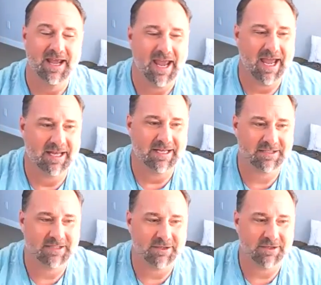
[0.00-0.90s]
And
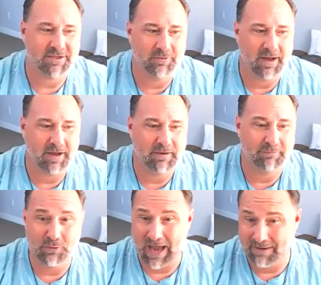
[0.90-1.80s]
so, um, if
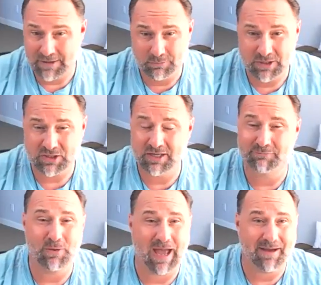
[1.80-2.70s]
you have intuition, if
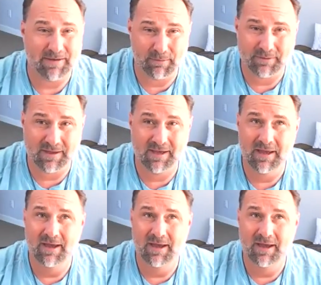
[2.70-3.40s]
you have empathy,